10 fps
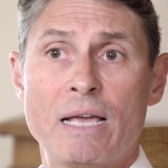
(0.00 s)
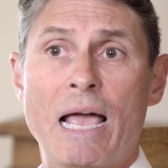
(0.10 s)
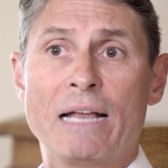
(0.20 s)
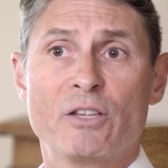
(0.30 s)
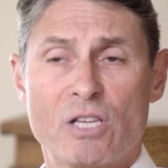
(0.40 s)

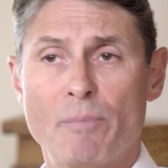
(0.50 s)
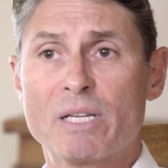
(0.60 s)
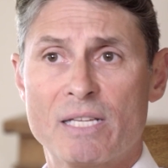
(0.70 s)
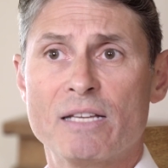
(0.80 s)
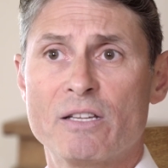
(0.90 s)
and to some
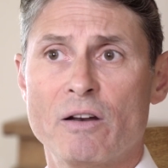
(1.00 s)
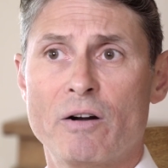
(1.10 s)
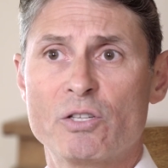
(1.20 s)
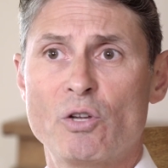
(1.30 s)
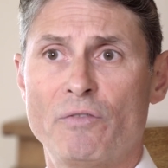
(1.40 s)
extent in our
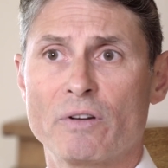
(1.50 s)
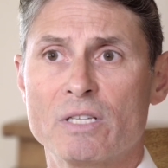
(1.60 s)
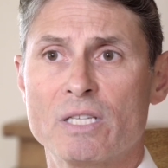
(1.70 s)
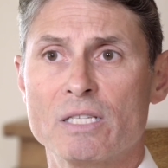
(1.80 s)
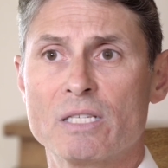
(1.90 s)

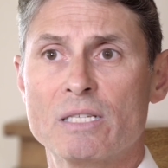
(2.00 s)
esophaguses.